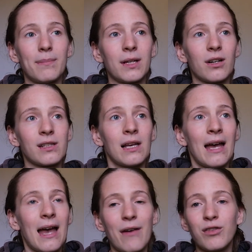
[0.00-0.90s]
because
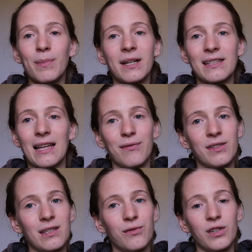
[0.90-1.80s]
everybody's life
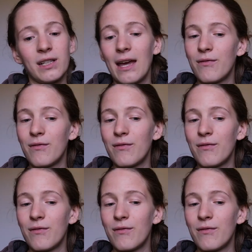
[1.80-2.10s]
is different,